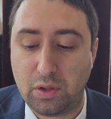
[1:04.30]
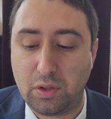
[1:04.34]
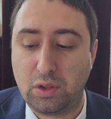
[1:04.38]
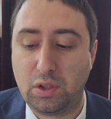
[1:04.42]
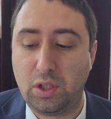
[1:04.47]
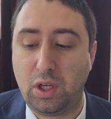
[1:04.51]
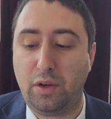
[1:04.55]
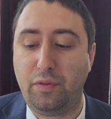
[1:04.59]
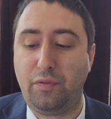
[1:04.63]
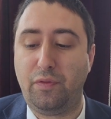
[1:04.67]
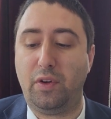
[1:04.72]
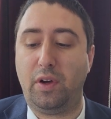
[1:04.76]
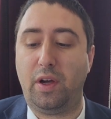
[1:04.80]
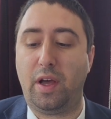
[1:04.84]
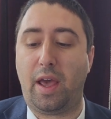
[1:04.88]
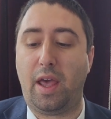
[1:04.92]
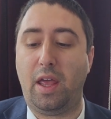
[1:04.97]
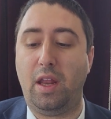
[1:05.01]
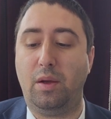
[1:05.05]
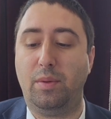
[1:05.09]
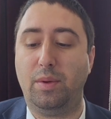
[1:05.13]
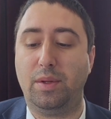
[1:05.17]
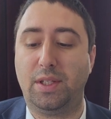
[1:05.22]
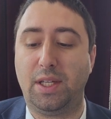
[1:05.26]
Safa
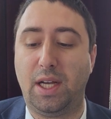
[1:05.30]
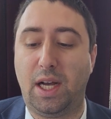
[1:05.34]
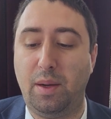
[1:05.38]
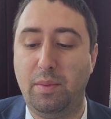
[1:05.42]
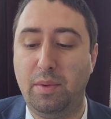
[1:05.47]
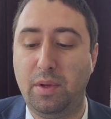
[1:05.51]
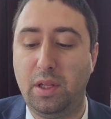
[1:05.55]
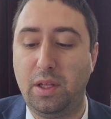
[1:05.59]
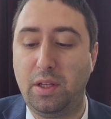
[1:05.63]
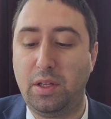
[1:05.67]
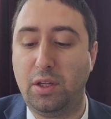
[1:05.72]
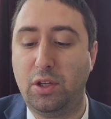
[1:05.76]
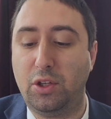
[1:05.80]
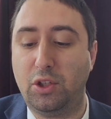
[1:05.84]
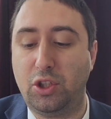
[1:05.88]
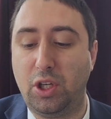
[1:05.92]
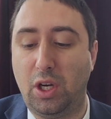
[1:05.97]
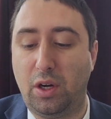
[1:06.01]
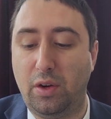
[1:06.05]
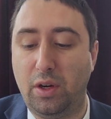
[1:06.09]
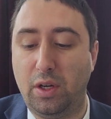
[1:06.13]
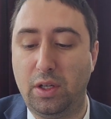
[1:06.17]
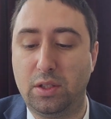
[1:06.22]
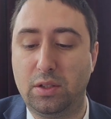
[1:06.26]
and a metame in
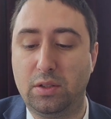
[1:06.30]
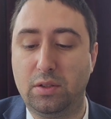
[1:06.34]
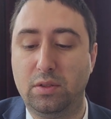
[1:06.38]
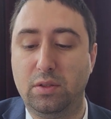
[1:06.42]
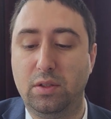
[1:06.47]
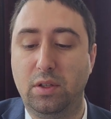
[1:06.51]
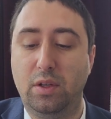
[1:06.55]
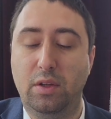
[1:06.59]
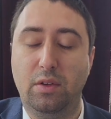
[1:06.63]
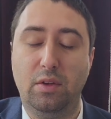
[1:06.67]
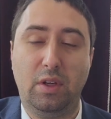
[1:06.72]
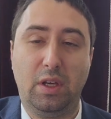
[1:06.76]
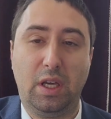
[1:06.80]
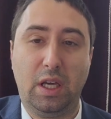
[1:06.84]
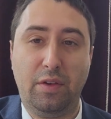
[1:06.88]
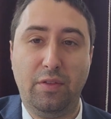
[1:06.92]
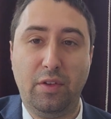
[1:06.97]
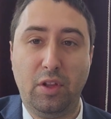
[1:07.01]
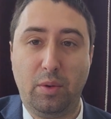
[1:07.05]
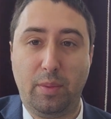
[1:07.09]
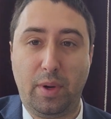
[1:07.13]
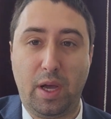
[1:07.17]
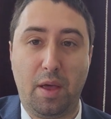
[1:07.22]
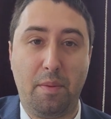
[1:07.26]
sheretz. Even
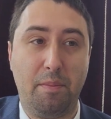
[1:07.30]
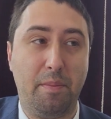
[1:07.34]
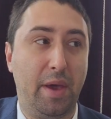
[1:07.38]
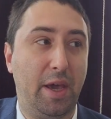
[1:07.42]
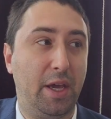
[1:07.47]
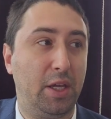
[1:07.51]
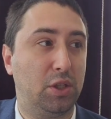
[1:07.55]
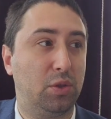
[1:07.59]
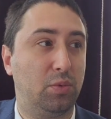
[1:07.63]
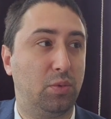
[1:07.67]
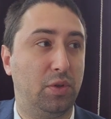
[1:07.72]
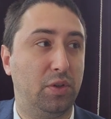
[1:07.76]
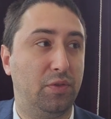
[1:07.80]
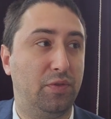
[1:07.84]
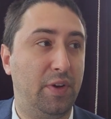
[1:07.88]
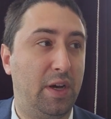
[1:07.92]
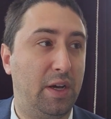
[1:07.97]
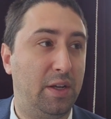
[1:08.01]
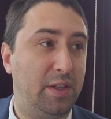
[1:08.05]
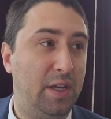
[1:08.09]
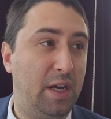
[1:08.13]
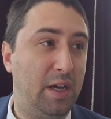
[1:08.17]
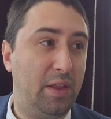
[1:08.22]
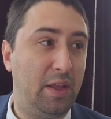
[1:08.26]
though by a mace we
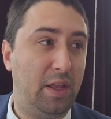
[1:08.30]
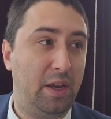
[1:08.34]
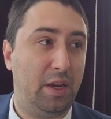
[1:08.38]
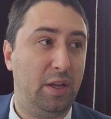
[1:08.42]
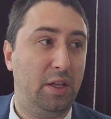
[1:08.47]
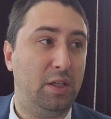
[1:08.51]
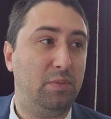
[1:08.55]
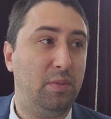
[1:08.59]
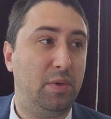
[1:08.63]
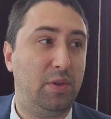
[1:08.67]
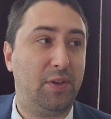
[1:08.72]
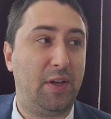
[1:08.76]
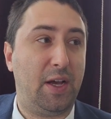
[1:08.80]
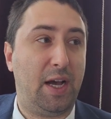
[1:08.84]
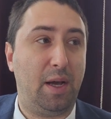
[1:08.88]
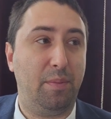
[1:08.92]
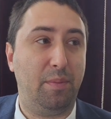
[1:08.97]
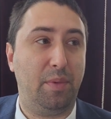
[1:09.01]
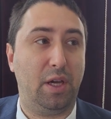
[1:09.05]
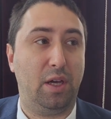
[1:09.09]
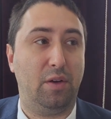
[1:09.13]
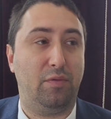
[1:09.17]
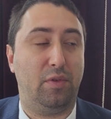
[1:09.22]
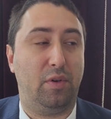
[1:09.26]
found out that it is
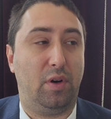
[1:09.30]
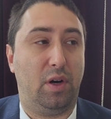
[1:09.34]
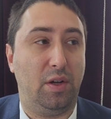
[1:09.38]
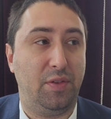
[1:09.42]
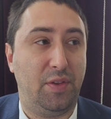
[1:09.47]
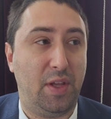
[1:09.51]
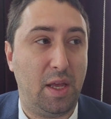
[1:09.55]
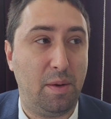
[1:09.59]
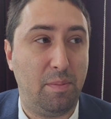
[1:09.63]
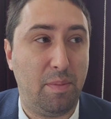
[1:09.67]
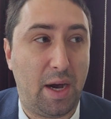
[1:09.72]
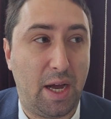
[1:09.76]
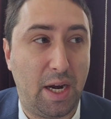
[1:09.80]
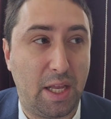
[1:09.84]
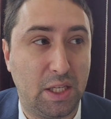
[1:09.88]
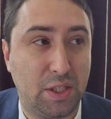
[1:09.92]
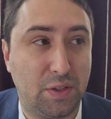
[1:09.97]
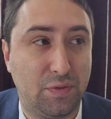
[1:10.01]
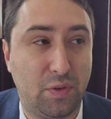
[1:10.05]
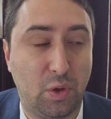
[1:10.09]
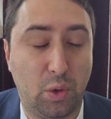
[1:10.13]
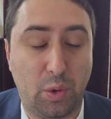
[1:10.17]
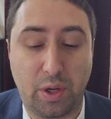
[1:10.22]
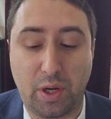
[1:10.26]
metame, if a dead body is
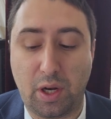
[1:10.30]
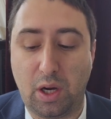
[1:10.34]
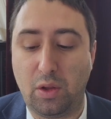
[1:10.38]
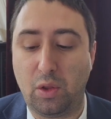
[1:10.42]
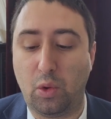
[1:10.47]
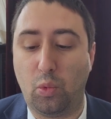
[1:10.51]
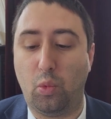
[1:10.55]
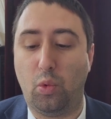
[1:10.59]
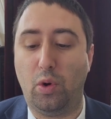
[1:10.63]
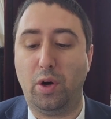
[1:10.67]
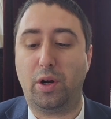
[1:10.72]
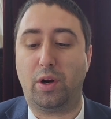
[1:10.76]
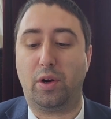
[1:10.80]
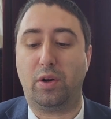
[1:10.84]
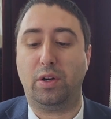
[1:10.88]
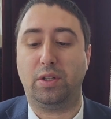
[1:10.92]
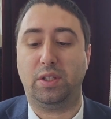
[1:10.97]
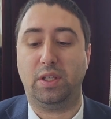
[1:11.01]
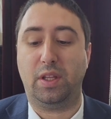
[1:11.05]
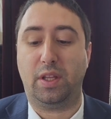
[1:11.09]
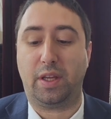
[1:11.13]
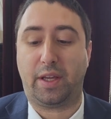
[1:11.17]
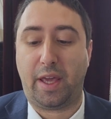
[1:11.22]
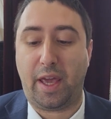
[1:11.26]
floating on the water, it's
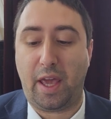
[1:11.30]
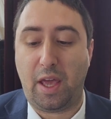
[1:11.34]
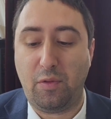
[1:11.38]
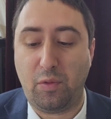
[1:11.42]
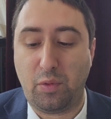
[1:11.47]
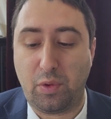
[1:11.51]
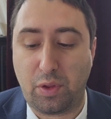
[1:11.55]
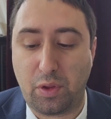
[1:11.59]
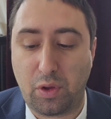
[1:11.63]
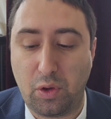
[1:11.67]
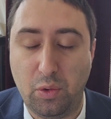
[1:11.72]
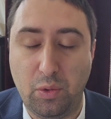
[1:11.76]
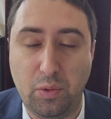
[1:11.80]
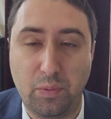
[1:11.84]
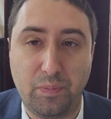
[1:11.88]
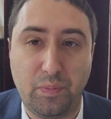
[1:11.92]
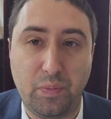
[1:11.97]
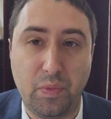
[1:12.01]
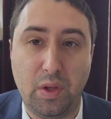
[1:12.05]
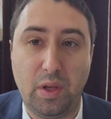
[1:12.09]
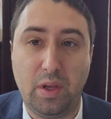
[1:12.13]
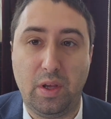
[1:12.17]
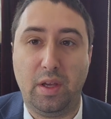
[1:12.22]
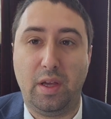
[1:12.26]
in the cave with you,
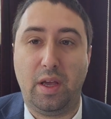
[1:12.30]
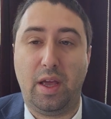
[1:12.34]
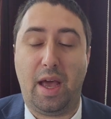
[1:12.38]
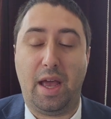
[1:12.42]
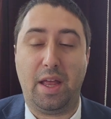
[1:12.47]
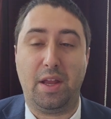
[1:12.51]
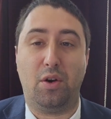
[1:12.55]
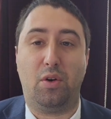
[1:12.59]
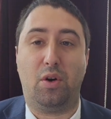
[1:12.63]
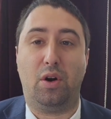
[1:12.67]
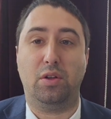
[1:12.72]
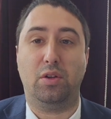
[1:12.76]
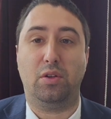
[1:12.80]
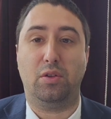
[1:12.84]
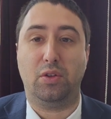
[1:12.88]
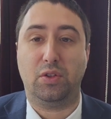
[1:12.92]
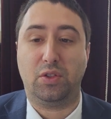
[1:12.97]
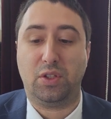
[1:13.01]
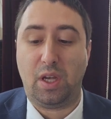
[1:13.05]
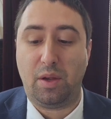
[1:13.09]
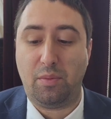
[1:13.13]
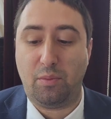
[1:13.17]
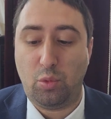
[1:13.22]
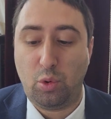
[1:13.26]
and you're under the
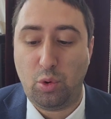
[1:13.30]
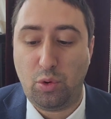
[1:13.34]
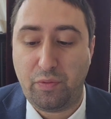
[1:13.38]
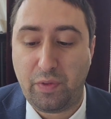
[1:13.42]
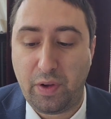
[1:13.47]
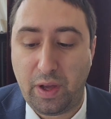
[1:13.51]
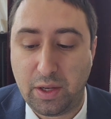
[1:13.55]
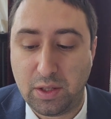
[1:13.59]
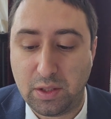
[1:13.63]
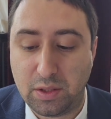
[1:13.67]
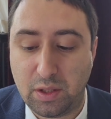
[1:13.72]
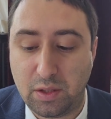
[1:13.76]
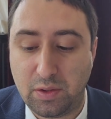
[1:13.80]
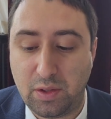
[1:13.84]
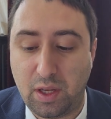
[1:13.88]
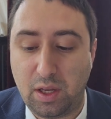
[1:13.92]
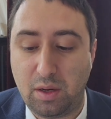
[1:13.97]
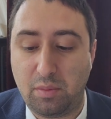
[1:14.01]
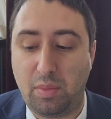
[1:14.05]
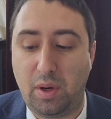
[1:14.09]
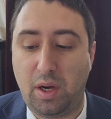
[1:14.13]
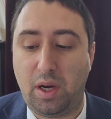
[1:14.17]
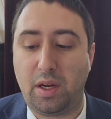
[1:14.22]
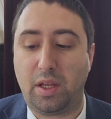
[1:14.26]
same roof as the
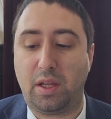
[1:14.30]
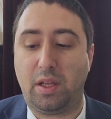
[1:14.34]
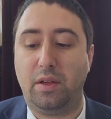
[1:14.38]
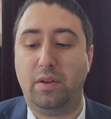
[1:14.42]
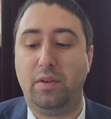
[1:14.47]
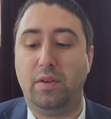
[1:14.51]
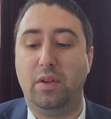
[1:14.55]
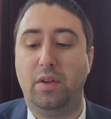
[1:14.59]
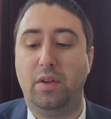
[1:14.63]
dead body.